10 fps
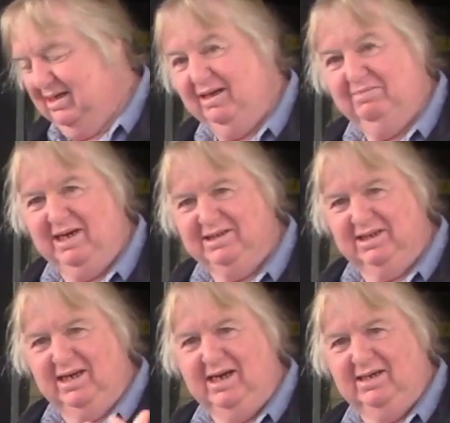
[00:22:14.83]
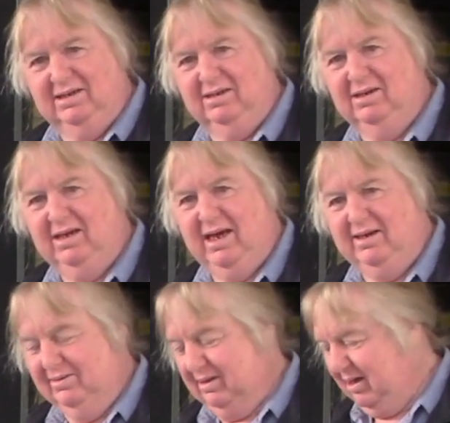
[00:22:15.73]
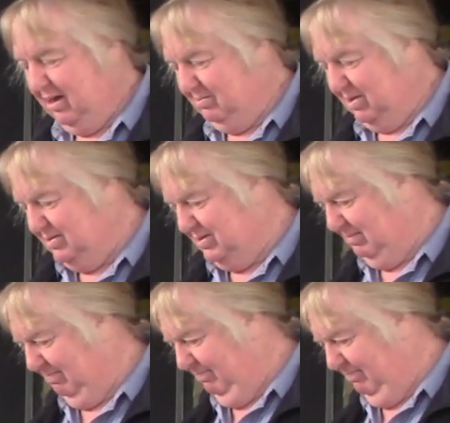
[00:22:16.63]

and that makes it hard to handle the cameras.